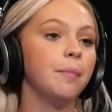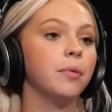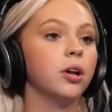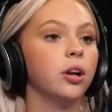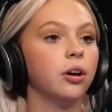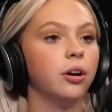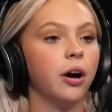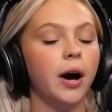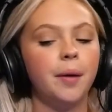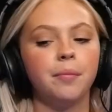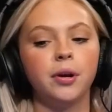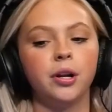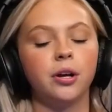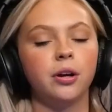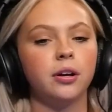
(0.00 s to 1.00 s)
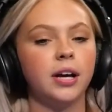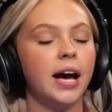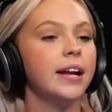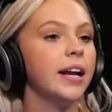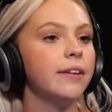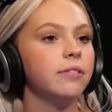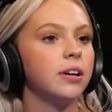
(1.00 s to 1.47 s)
I'm gonna go. I'm gonna,
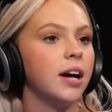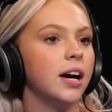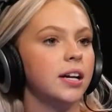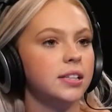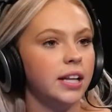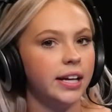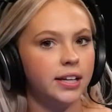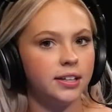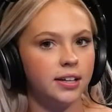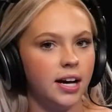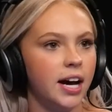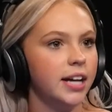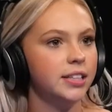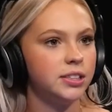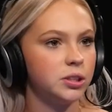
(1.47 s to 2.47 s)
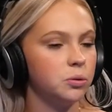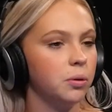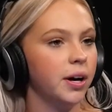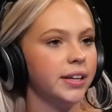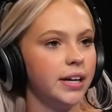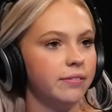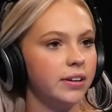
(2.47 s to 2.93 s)
I never got like high school,
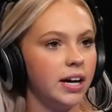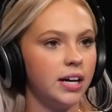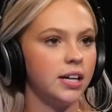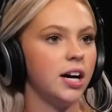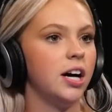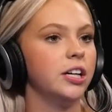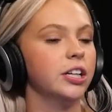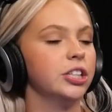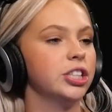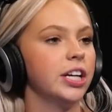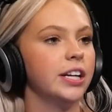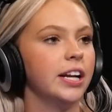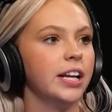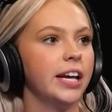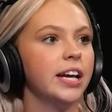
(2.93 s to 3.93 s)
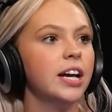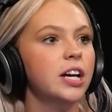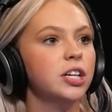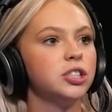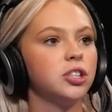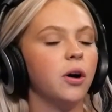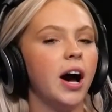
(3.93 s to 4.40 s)
I never got college. And like,
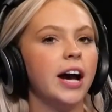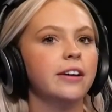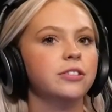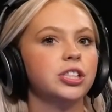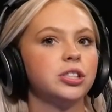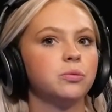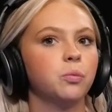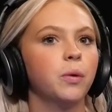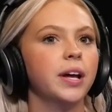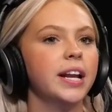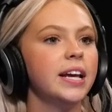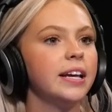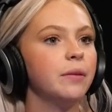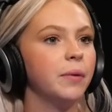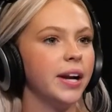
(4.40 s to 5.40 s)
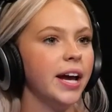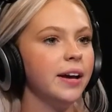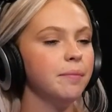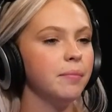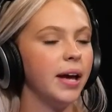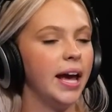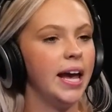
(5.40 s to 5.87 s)
so I just, yeah. when it, when
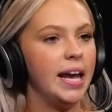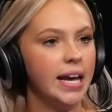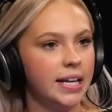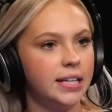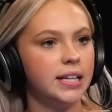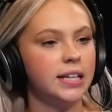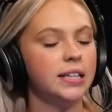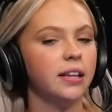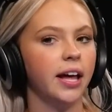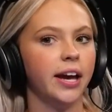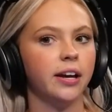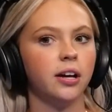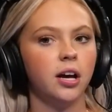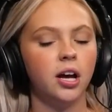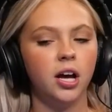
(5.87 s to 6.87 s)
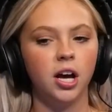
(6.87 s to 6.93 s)
I'm handed like,